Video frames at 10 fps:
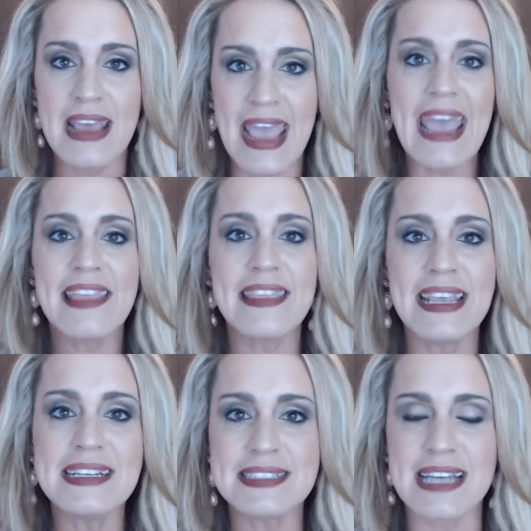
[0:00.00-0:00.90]
And
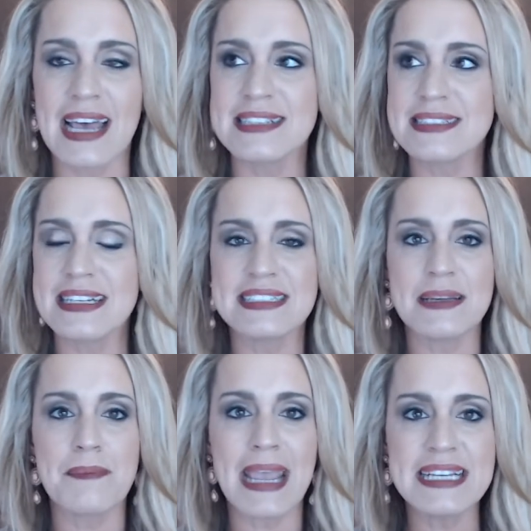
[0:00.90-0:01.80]
he says that it's
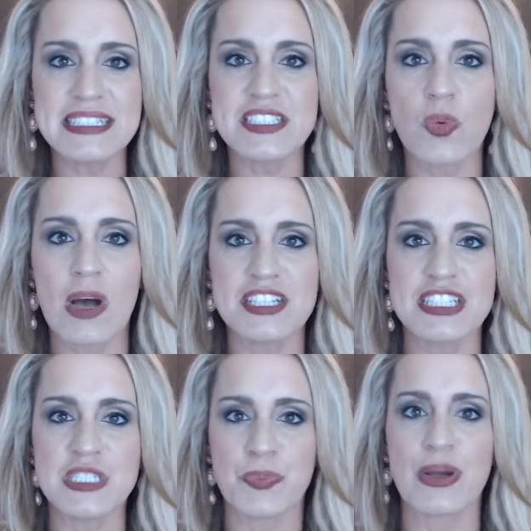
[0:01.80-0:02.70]
amazing to watch
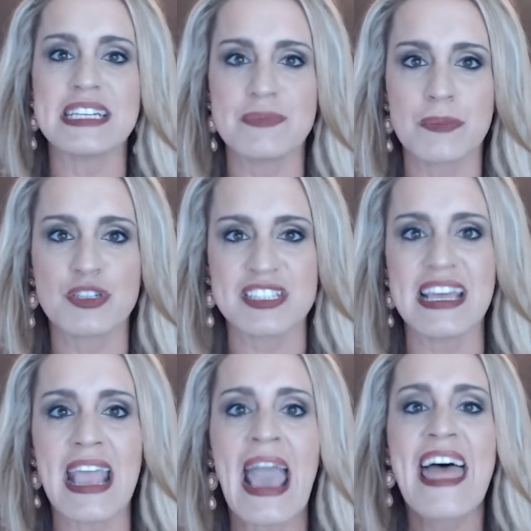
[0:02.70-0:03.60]
these press members
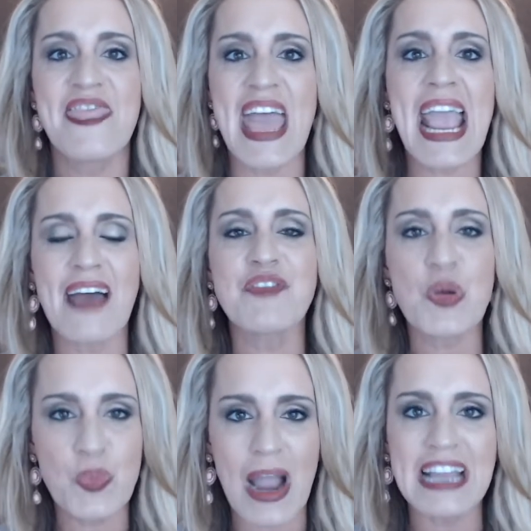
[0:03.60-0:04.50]
think they have the
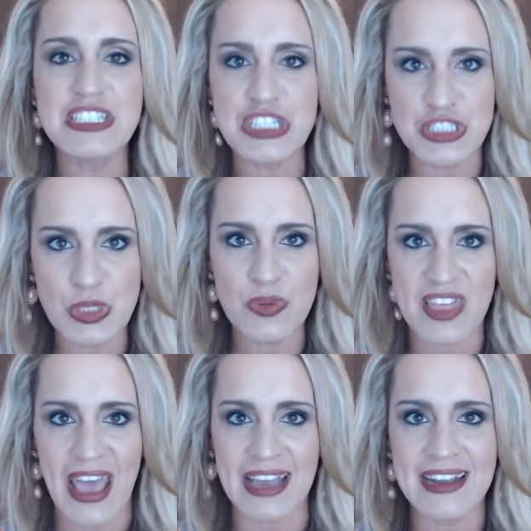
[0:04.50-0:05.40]
right to do
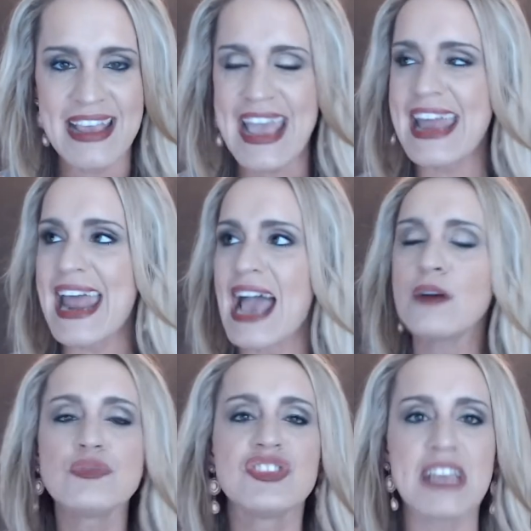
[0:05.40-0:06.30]
that. And how
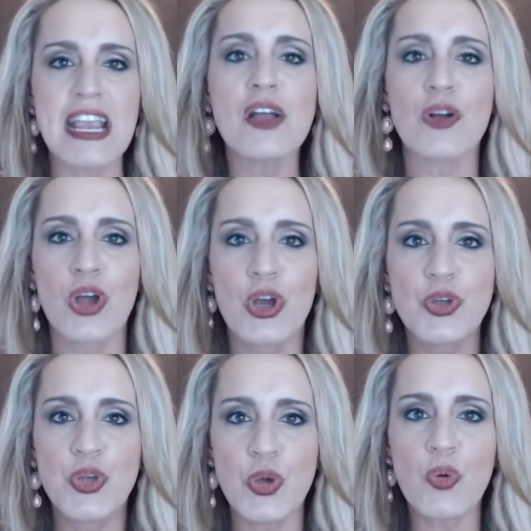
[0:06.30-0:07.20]
dare
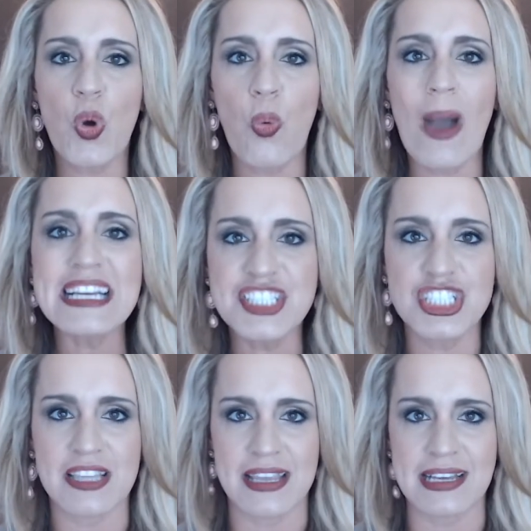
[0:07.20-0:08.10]
you
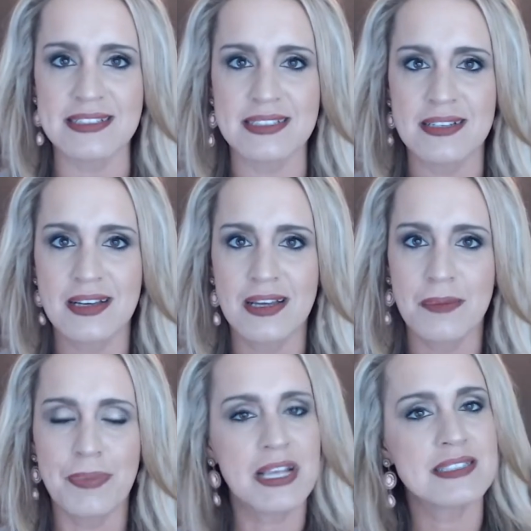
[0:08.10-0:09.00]
question this,
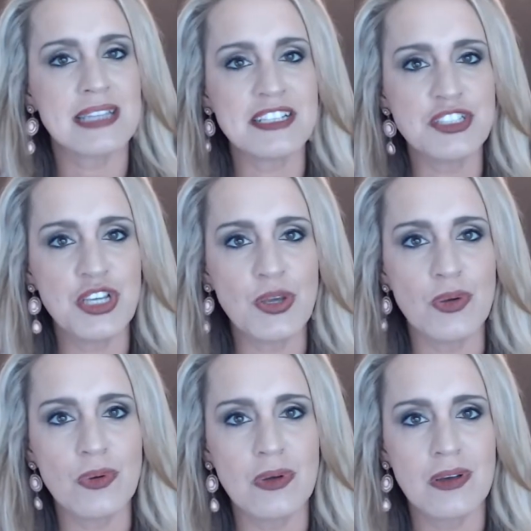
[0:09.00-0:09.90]
because that's
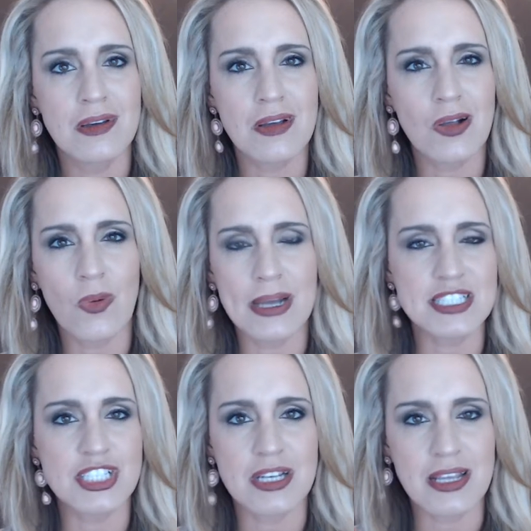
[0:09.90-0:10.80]
you
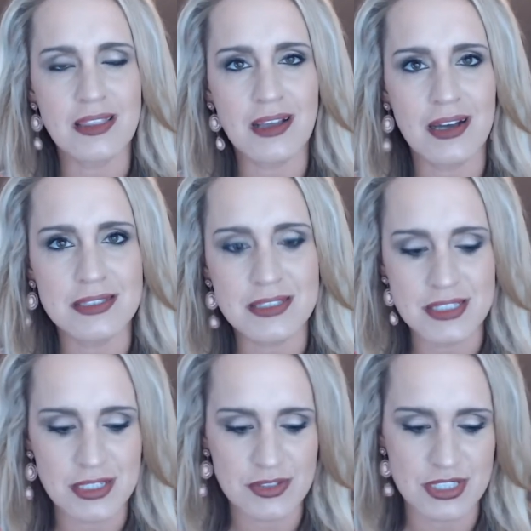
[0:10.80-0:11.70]
questioning the
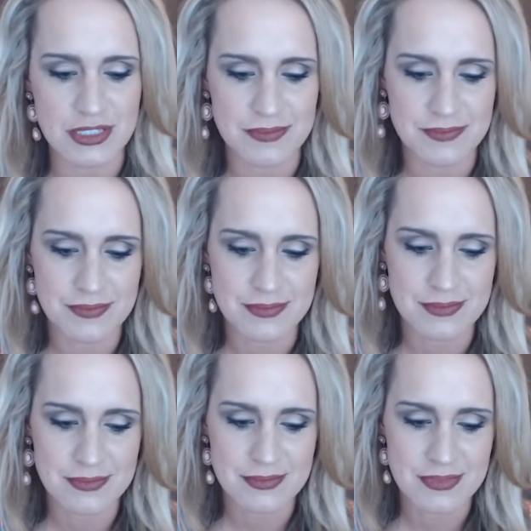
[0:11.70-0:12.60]
Constitution.
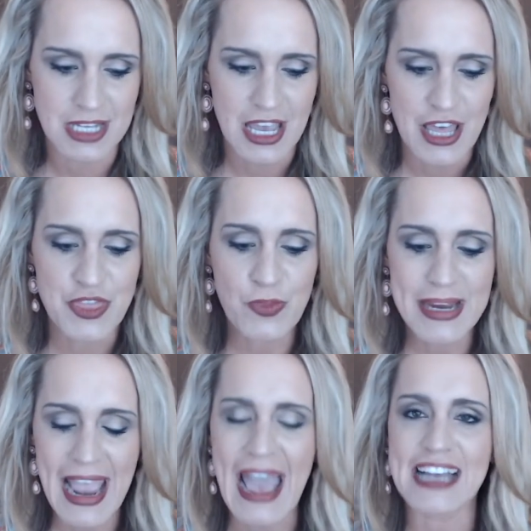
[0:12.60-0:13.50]
The
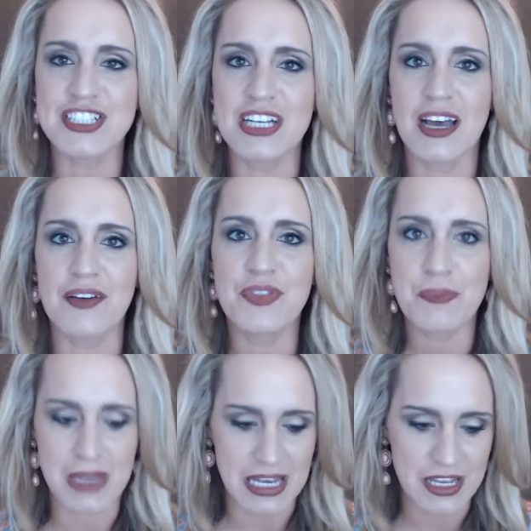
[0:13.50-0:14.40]
reaction of the
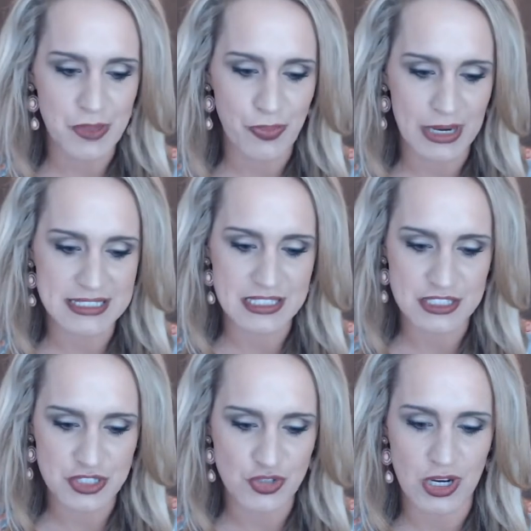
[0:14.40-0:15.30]
media to President
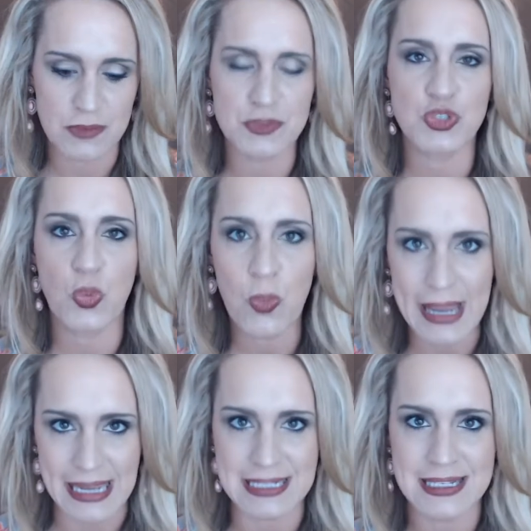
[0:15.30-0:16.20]
Trump's
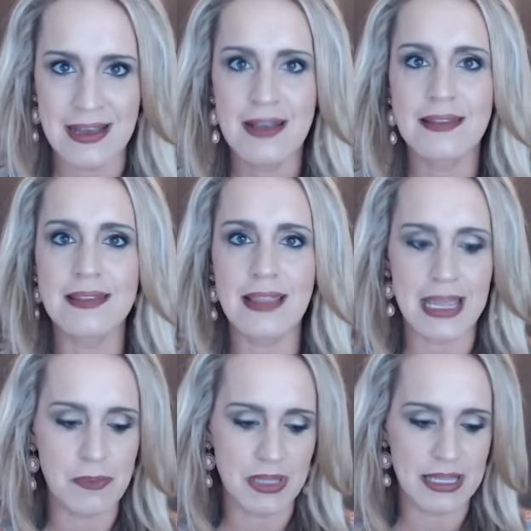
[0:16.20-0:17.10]
tweet
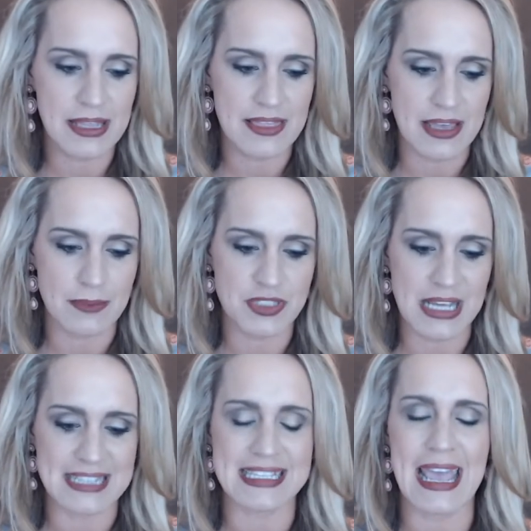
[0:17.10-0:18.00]
labeling them
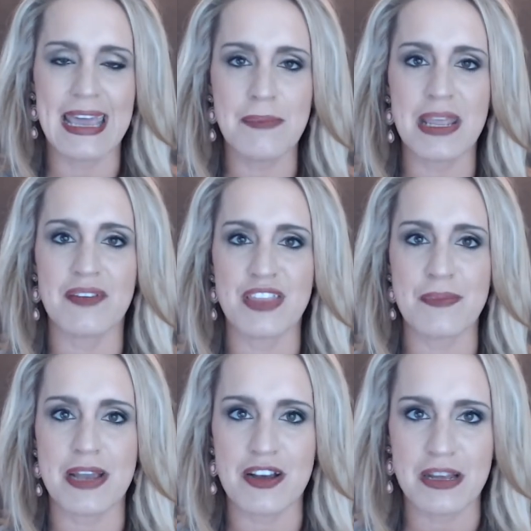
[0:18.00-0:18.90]
as enemy of the
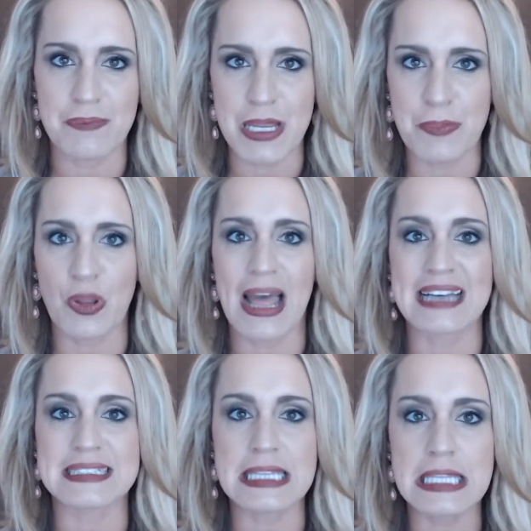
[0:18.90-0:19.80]
American people has
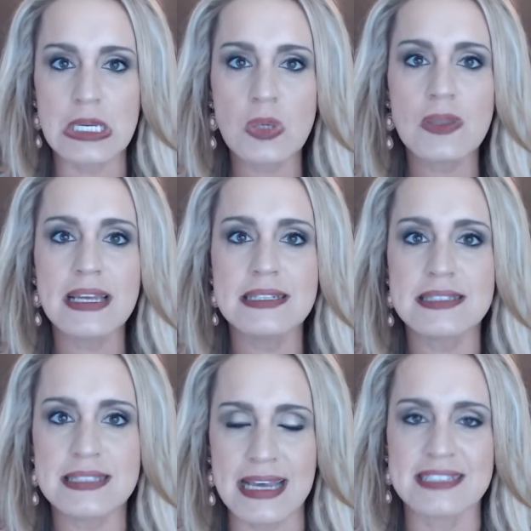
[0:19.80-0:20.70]
literally
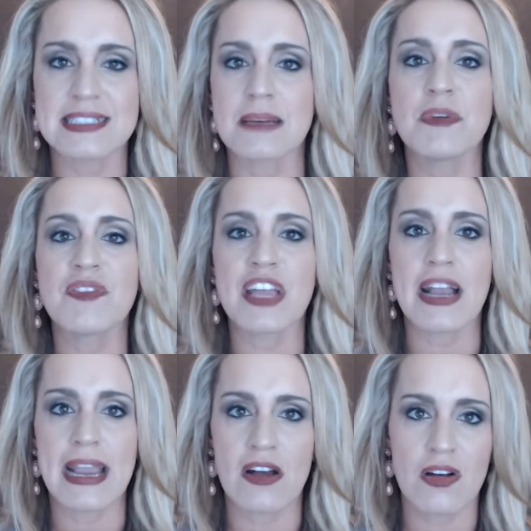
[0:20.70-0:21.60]
set some of their
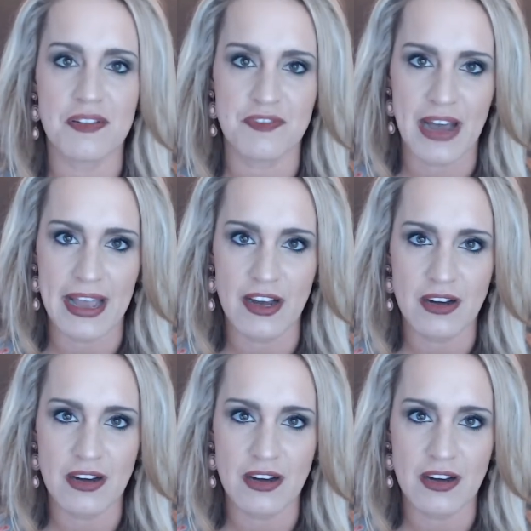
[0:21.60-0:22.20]
hair on fire.